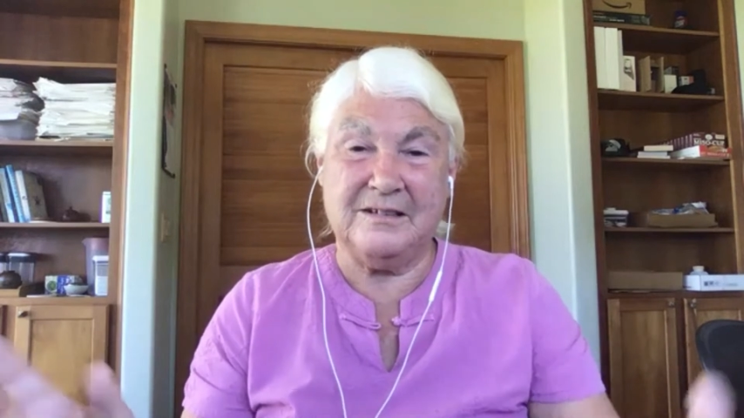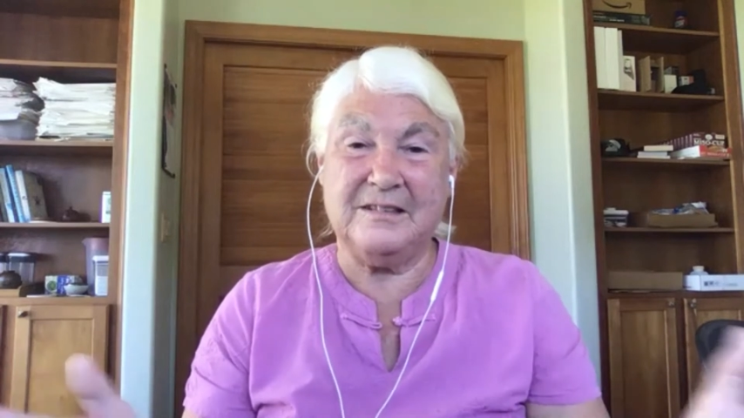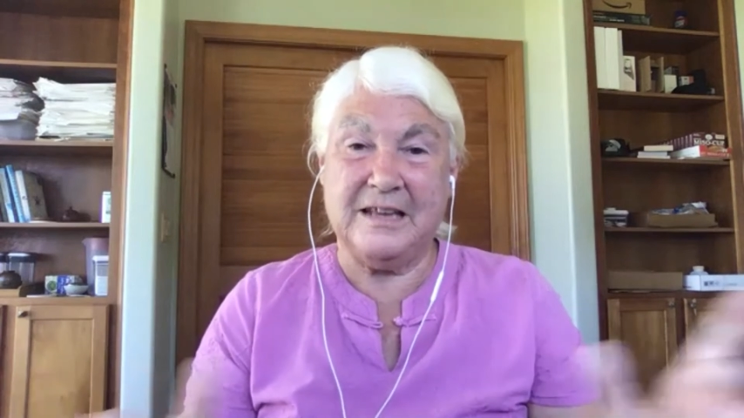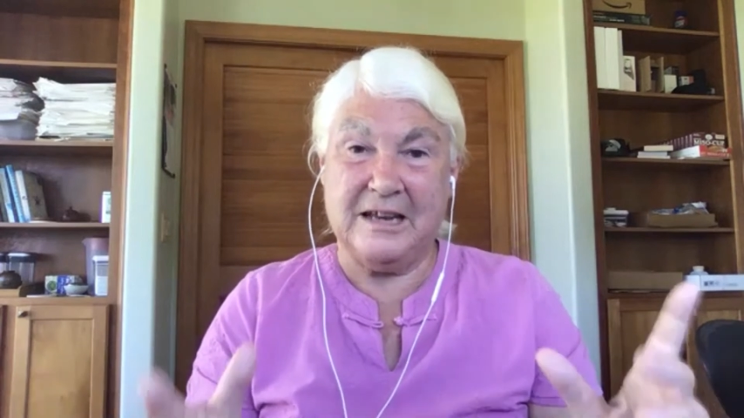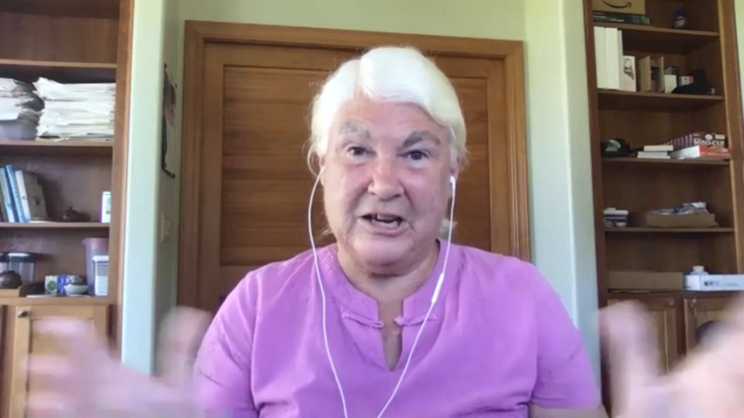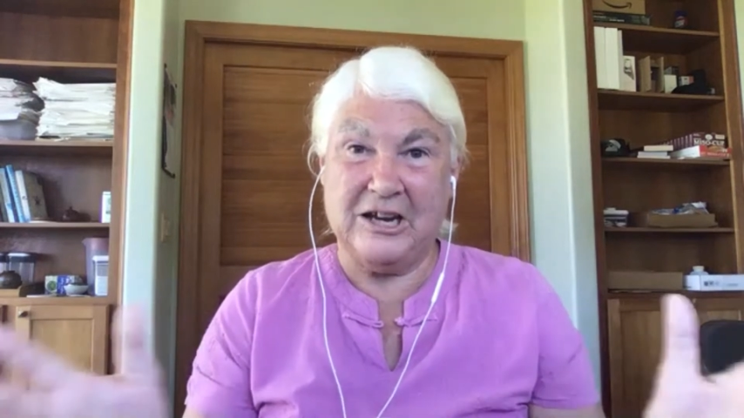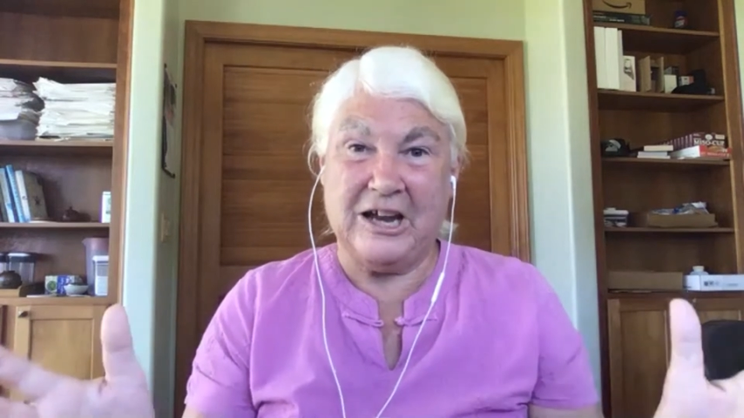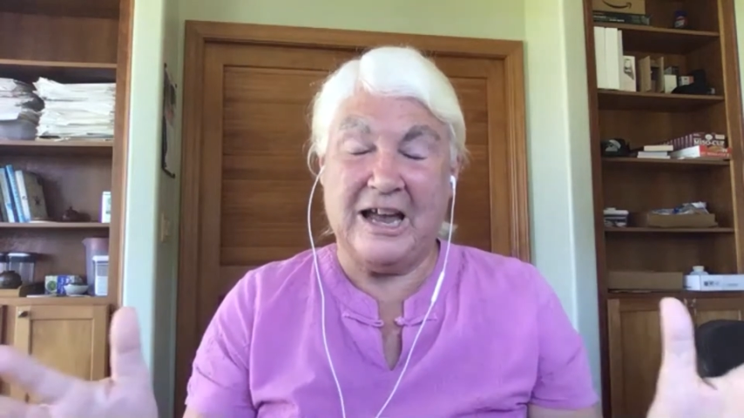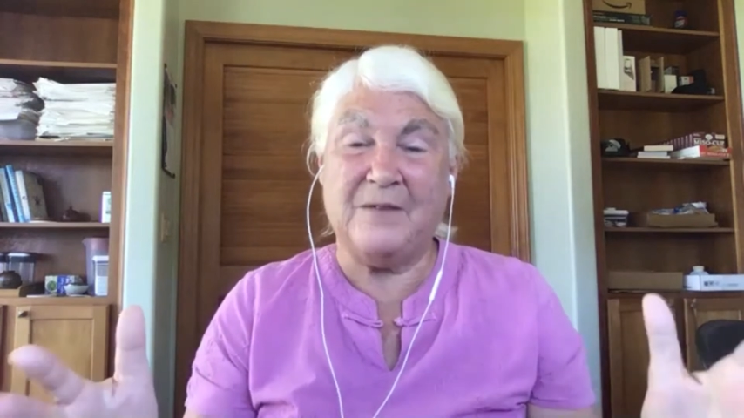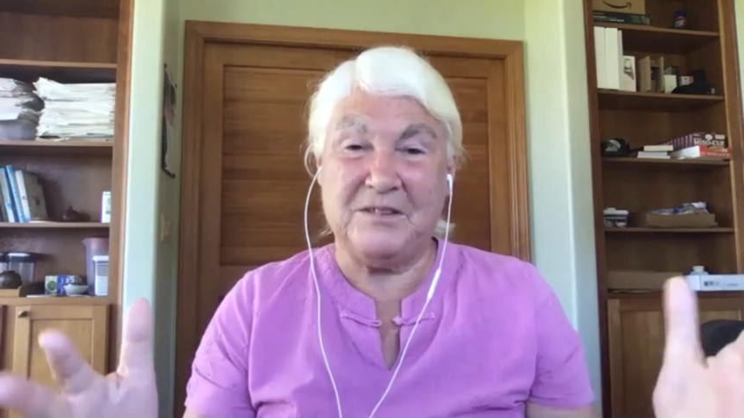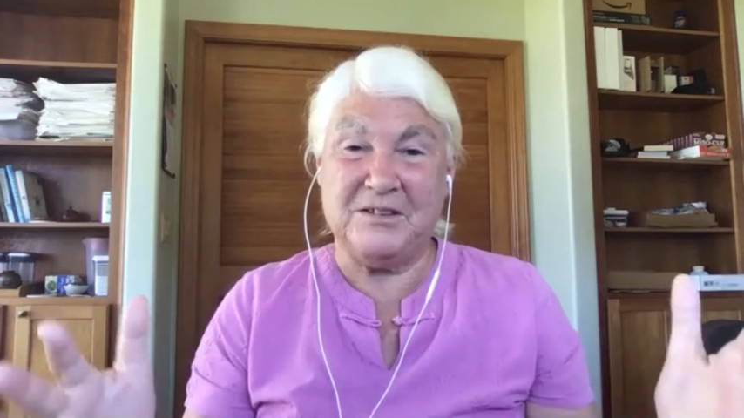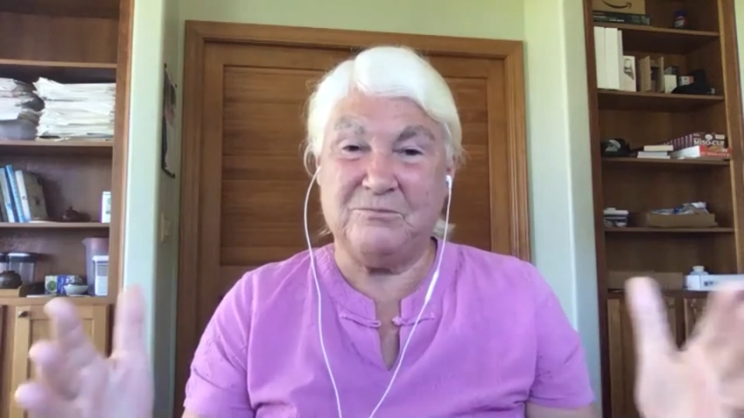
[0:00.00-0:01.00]
the I
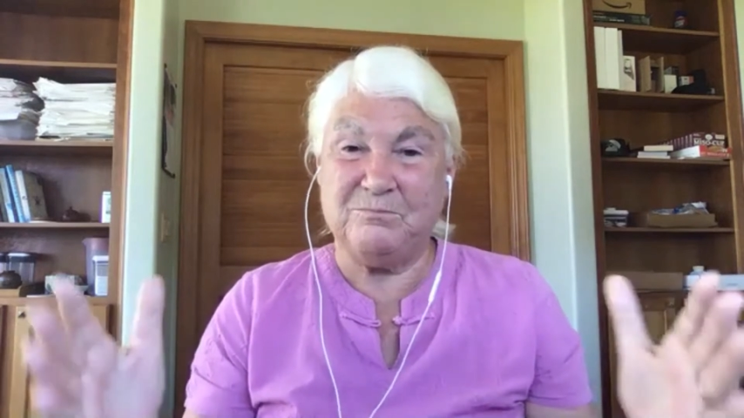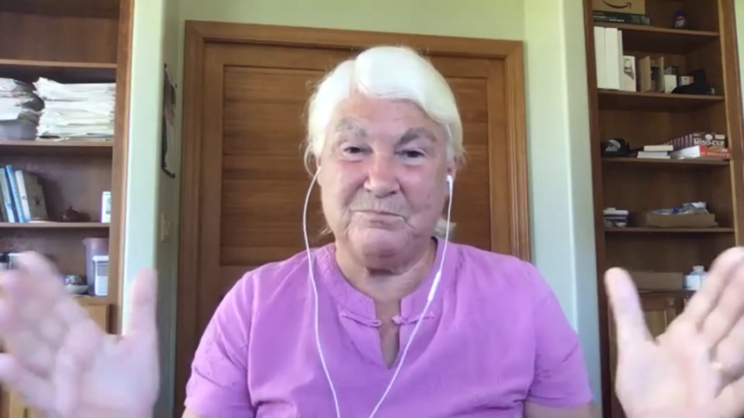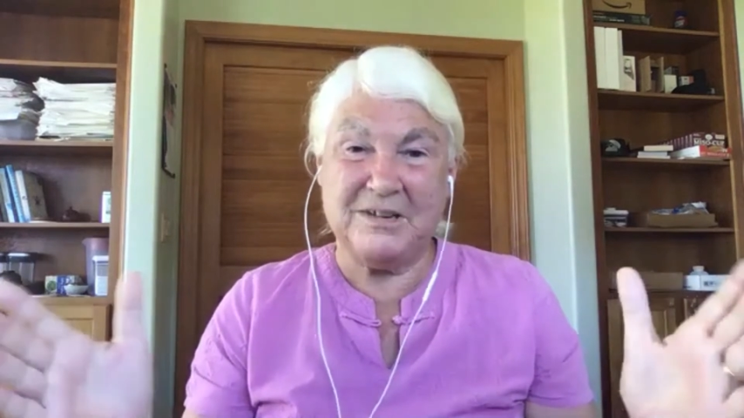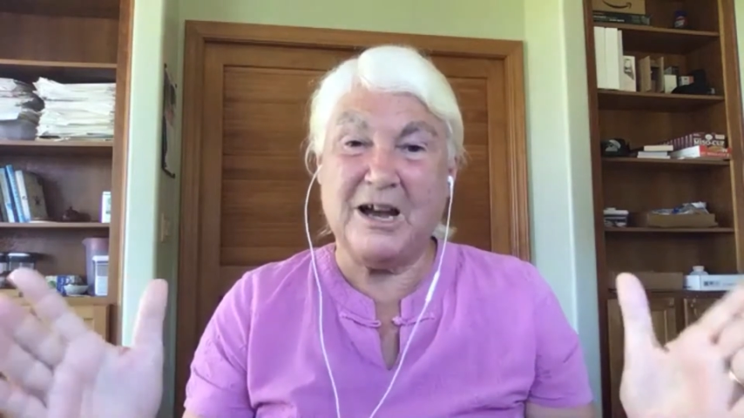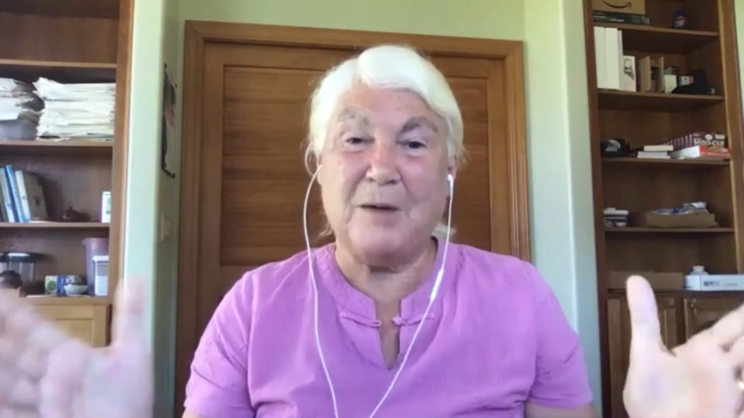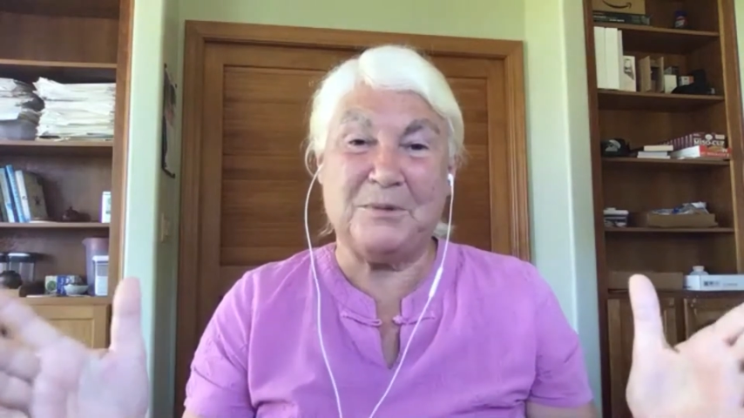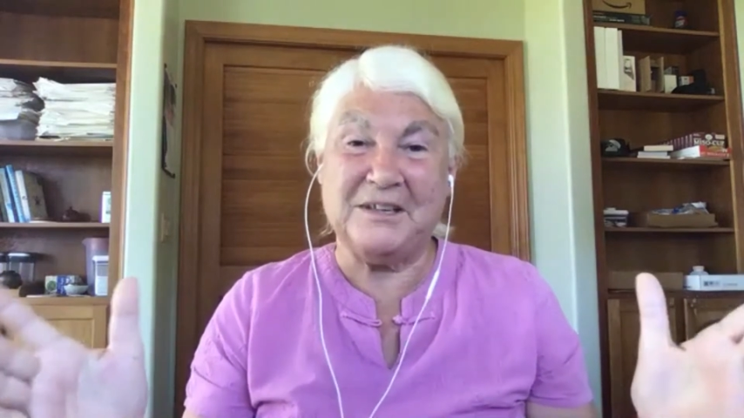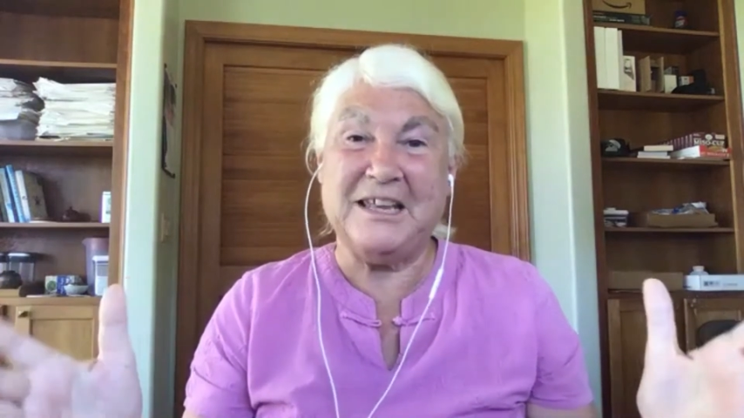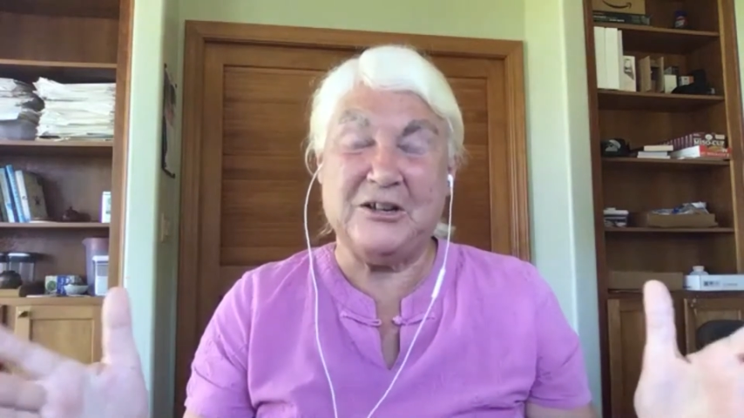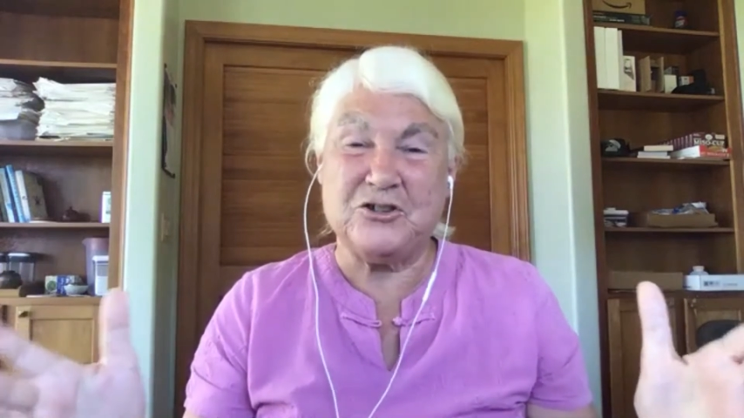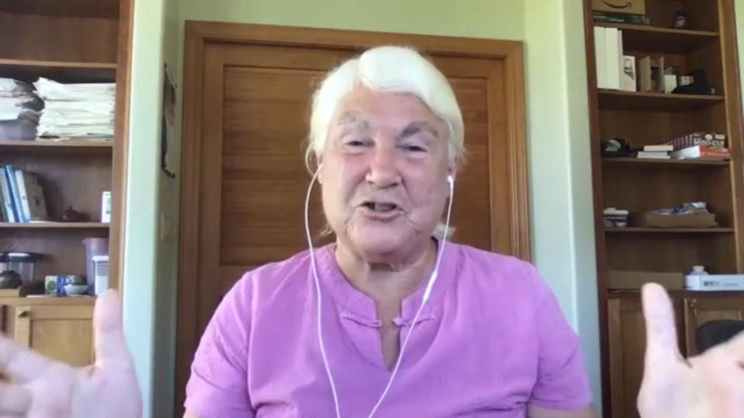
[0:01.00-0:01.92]
have the complicated